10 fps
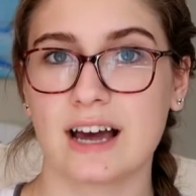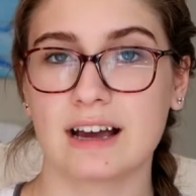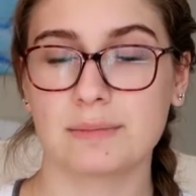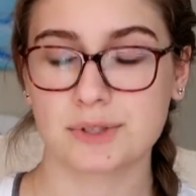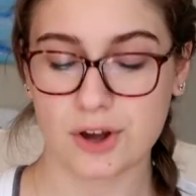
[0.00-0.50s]

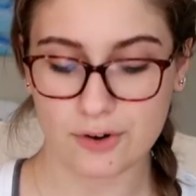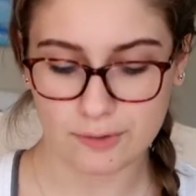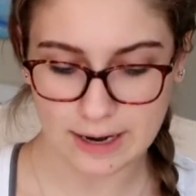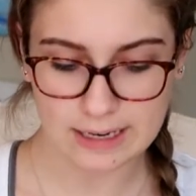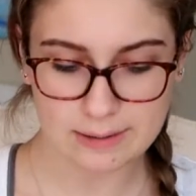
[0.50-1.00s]
times
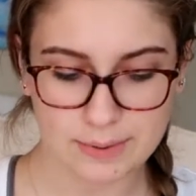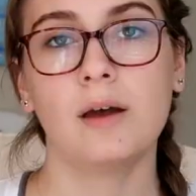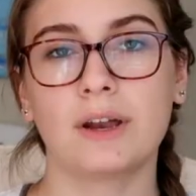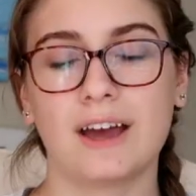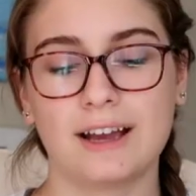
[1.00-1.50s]
already.
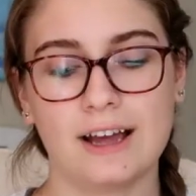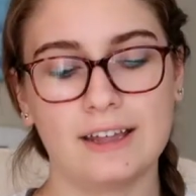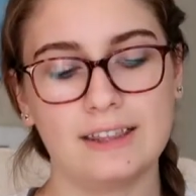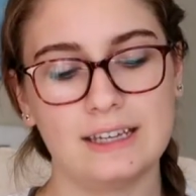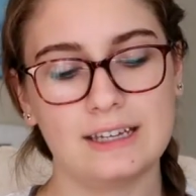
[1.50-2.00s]
But I
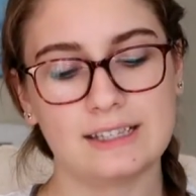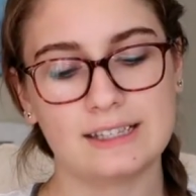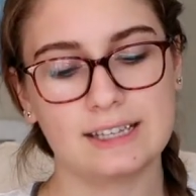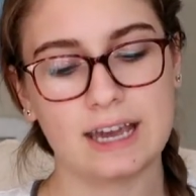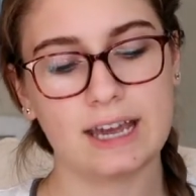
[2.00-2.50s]
got the
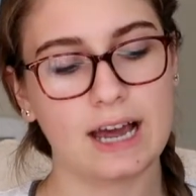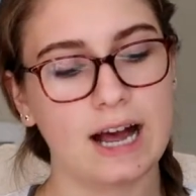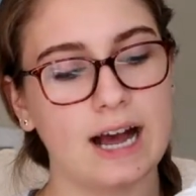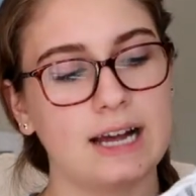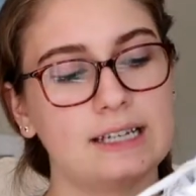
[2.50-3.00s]
Skate
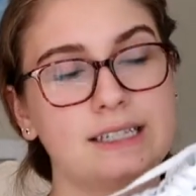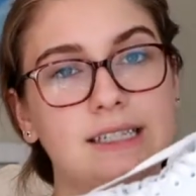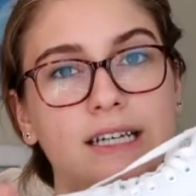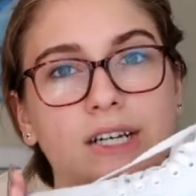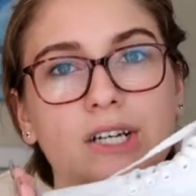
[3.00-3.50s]
High
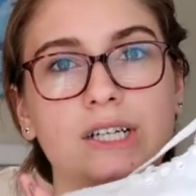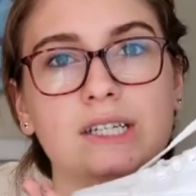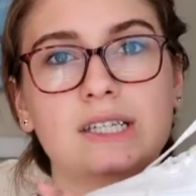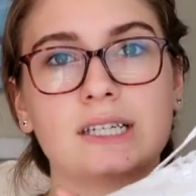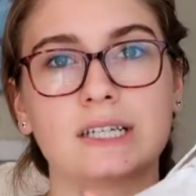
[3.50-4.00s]
sneakers